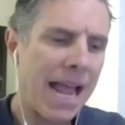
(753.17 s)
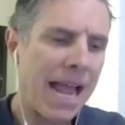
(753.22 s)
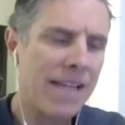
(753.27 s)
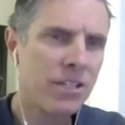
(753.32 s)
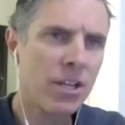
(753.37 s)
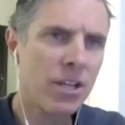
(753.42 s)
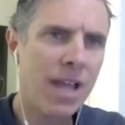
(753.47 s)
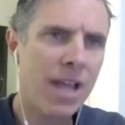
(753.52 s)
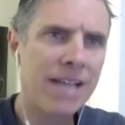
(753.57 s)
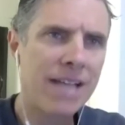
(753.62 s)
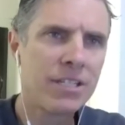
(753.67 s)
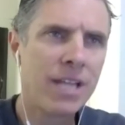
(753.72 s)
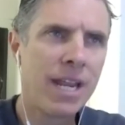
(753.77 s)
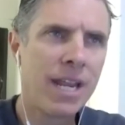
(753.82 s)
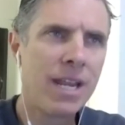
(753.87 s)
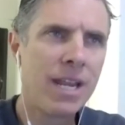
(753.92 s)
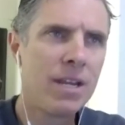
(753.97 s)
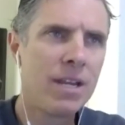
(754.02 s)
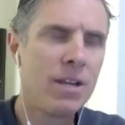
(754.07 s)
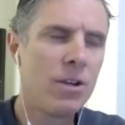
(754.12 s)
as
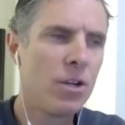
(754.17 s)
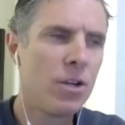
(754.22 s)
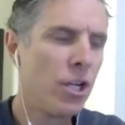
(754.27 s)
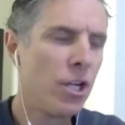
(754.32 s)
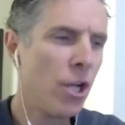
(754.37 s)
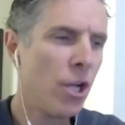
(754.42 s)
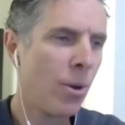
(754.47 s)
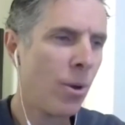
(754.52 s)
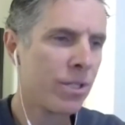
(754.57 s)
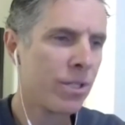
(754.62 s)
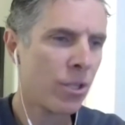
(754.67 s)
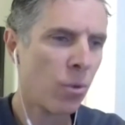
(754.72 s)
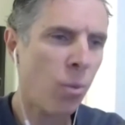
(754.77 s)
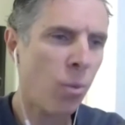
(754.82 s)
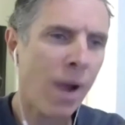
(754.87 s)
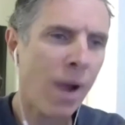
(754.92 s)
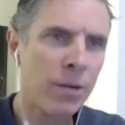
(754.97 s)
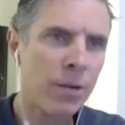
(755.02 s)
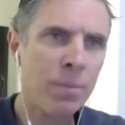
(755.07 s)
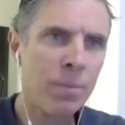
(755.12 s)
a
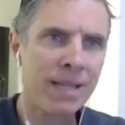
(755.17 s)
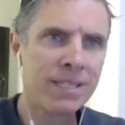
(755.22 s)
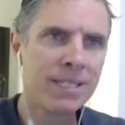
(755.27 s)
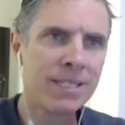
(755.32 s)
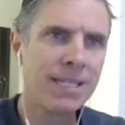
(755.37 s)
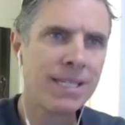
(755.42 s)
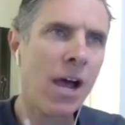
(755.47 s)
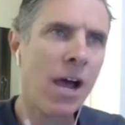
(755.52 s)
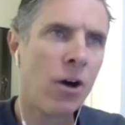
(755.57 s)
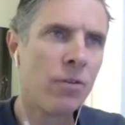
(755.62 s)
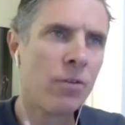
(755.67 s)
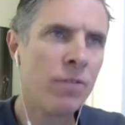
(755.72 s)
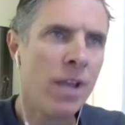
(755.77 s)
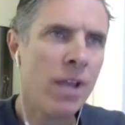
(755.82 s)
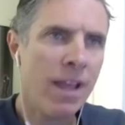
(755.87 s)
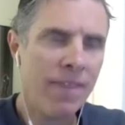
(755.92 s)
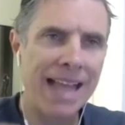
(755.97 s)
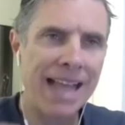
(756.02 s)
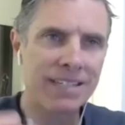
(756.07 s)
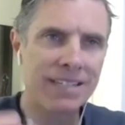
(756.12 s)
writer myself,
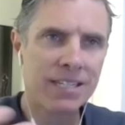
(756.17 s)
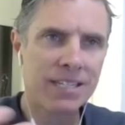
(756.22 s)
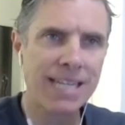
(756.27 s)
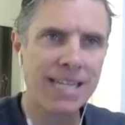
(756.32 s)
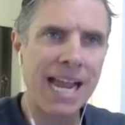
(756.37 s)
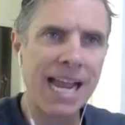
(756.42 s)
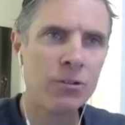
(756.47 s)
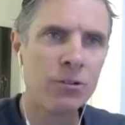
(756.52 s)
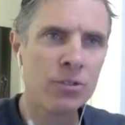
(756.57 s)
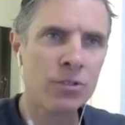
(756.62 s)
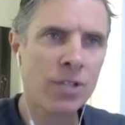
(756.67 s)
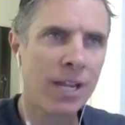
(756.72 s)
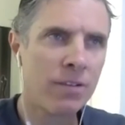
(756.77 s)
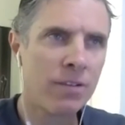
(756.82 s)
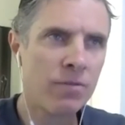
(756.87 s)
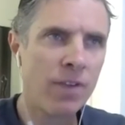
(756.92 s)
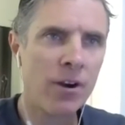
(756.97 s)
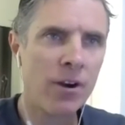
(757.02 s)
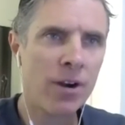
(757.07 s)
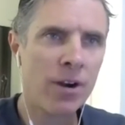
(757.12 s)
that sounds like
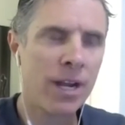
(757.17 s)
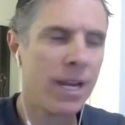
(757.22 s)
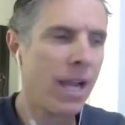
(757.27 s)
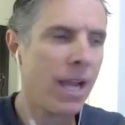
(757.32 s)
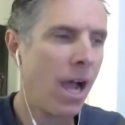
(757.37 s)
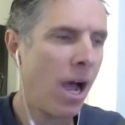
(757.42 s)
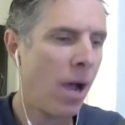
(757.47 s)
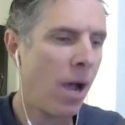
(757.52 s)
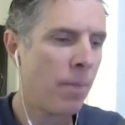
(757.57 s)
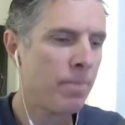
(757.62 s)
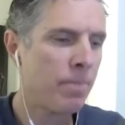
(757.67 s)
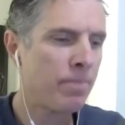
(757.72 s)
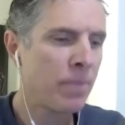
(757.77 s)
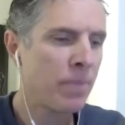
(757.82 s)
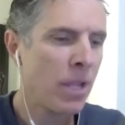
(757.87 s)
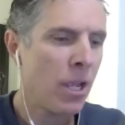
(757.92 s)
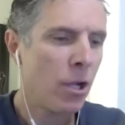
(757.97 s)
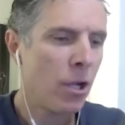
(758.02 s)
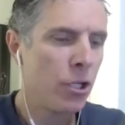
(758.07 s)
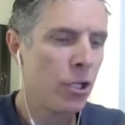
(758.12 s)
very,
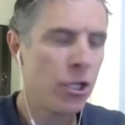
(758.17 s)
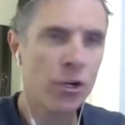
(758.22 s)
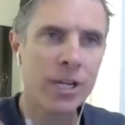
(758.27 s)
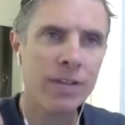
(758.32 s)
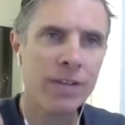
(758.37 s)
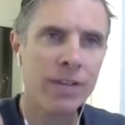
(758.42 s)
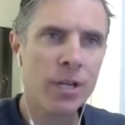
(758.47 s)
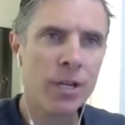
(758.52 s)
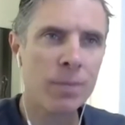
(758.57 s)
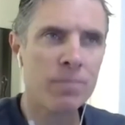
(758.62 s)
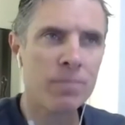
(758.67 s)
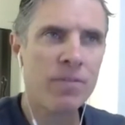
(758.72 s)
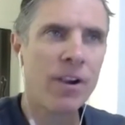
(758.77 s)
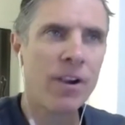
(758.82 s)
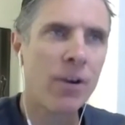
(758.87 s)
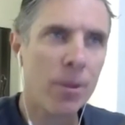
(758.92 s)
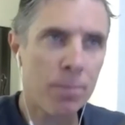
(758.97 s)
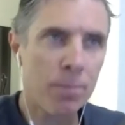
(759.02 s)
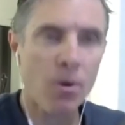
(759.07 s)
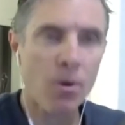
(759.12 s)
you're giving him
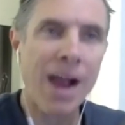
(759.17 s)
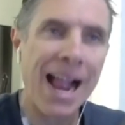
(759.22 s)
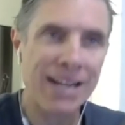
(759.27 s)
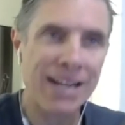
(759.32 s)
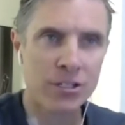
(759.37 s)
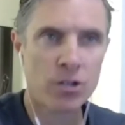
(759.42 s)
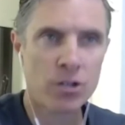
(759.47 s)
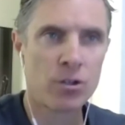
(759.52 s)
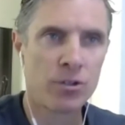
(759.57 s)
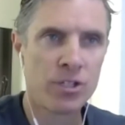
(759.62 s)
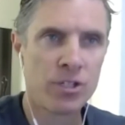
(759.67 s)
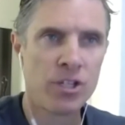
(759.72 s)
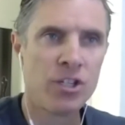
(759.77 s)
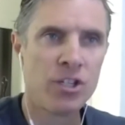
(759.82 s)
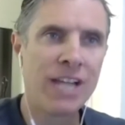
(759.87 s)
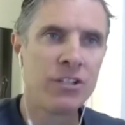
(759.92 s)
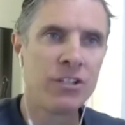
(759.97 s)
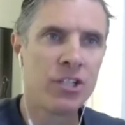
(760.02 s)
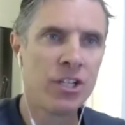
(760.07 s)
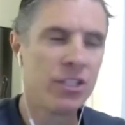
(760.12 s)
very practical
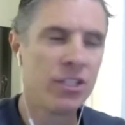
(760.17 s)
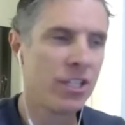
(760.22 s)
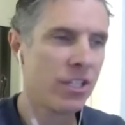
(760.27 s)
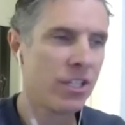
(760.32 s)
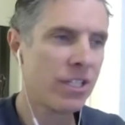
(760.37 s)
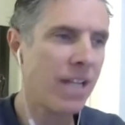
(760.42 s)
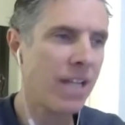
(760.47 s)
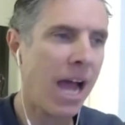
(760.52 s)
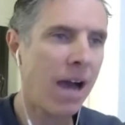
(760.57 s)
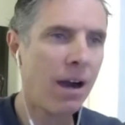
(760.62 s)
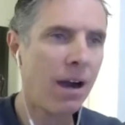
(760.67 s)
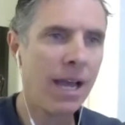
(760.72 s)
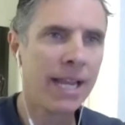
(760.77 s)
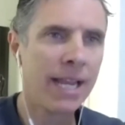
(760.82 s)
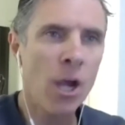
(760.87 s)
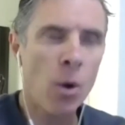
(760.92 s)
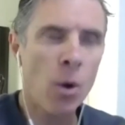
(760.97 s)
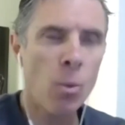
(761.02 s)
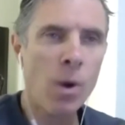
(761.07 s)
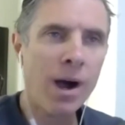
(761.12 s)
suggestions. It's not
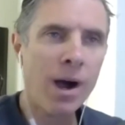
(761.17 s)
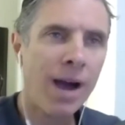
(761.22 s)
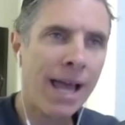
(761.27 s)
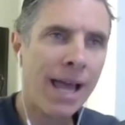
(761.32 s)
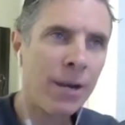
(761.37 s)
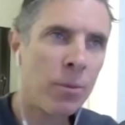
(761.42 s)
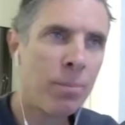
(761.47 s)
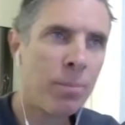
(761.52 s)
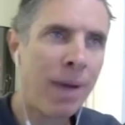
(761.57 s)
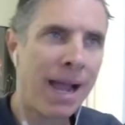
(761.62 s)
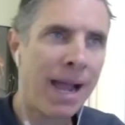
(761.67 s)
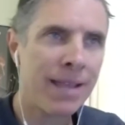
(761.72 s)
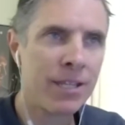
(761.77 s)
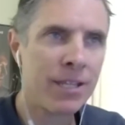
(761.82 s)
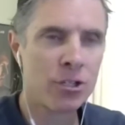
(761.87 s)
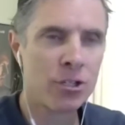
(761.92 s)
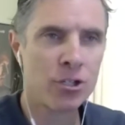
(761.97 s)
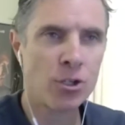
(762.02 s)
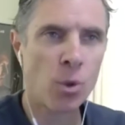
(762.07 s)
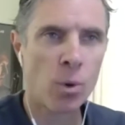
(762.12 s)
like, well, I don't buy
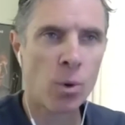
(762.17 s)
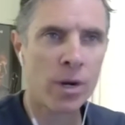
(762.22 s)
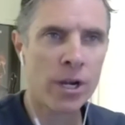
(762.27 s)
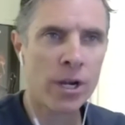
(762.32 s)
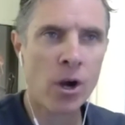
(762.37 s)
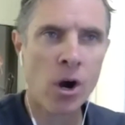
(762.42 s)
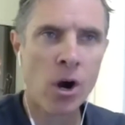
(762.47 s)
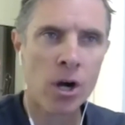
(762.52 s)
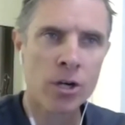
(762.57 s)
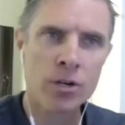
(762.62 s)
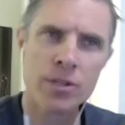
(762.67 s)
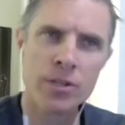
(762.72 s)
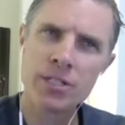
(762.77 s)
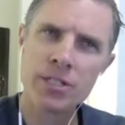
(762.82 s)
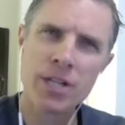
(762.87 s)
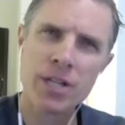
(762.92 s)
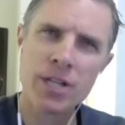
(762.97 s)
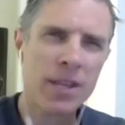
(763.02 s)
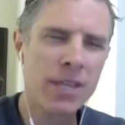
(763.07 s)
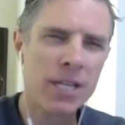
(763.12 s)
this story arc or
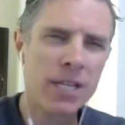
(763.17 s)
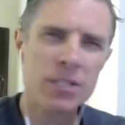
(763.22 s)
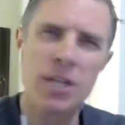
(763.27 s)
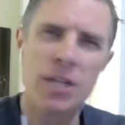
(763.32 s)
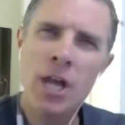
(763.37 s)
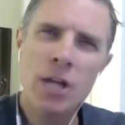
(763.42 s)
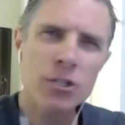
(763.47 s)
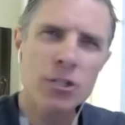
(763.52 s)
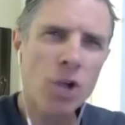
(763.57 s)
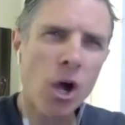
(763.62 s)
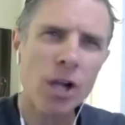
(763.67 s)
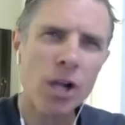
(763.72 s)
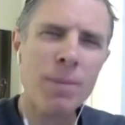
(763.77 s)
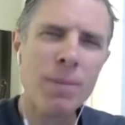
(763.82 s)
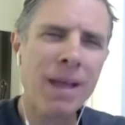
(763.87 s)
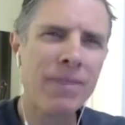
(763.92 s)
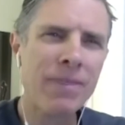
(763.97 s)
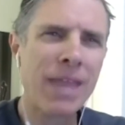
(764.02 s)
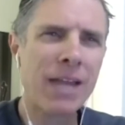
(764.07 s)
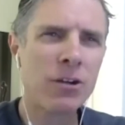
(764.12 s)
this kind of things. Talk
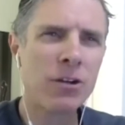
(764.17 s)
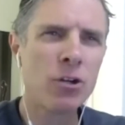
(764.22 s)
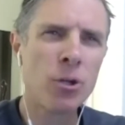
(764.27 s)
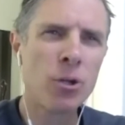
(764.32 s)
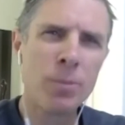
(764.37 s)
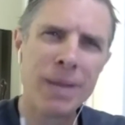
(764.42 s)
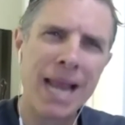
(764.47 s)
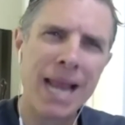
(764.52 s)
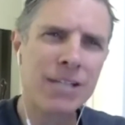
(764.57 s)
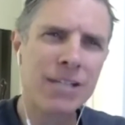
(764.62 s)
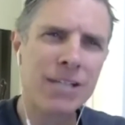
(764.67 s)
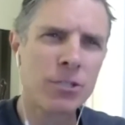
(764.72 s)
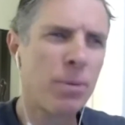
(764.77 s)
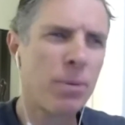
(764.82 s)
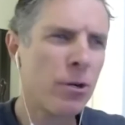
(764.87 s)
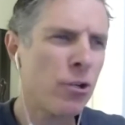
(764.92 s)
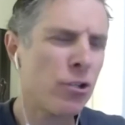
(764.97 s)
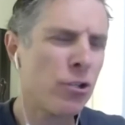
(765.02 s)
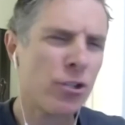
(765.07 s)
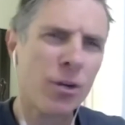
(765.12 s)
about that a little bit as a
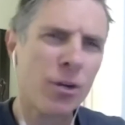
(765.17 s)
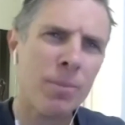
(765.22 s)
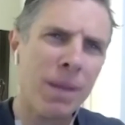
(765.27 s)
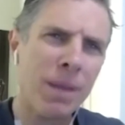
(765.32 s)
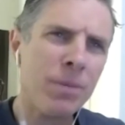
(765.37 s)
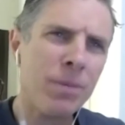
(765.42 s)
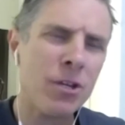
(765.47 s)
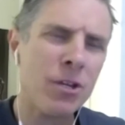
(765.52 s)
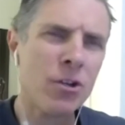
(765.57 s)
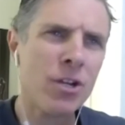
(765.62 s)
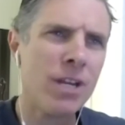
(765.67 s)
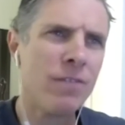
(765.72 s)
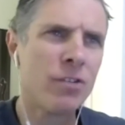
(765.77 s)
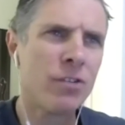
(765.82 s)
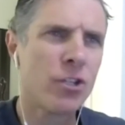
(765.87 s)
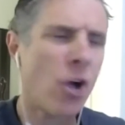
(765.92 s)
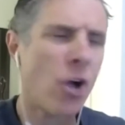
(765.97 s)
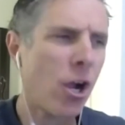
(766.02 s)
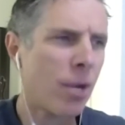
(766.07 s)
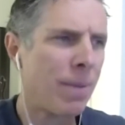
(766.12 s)
producer, and maybe you can
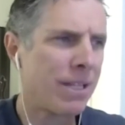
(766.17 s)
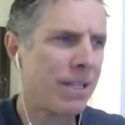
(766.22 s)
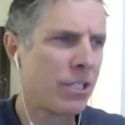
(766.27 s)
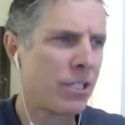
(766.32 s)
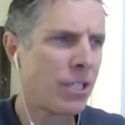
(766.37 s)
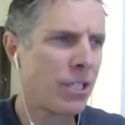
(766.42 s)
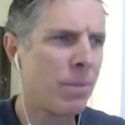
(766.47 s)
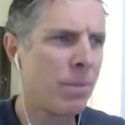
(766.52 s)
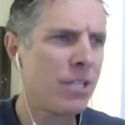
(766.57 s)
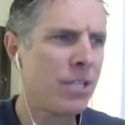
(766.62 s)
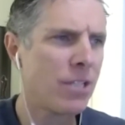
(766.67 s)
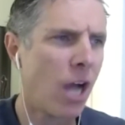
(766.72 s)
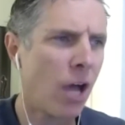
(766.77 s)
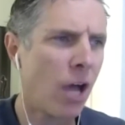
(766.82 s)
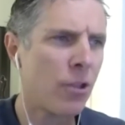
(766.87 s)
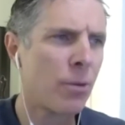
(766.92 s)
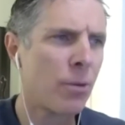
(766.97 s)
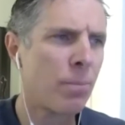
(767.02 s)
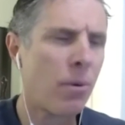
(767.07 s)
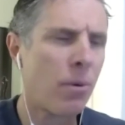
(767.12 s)
even talk about some of these
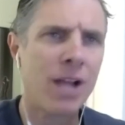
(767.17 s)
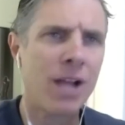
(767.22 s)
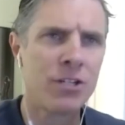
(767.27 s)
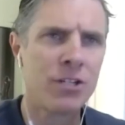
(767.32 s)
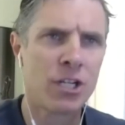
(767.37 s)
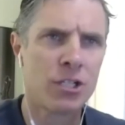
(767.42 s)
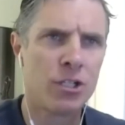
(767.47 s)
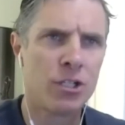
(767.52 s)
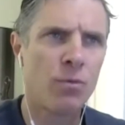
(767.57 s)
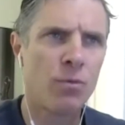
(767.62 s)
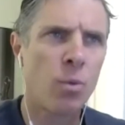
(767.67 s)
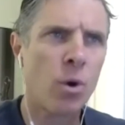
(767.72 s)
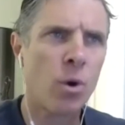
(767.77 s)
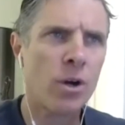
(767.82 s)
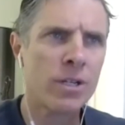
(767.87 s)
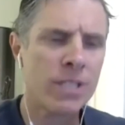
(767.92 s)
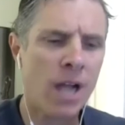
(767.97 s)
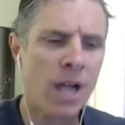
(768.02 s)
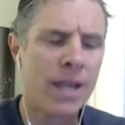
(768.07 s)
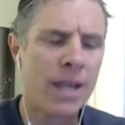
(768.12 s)
other projects you've
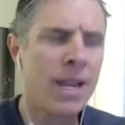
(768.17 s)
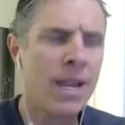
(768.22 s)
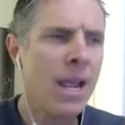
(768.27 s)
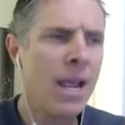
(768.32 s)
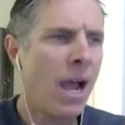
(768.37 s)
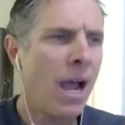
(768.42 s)
worked on.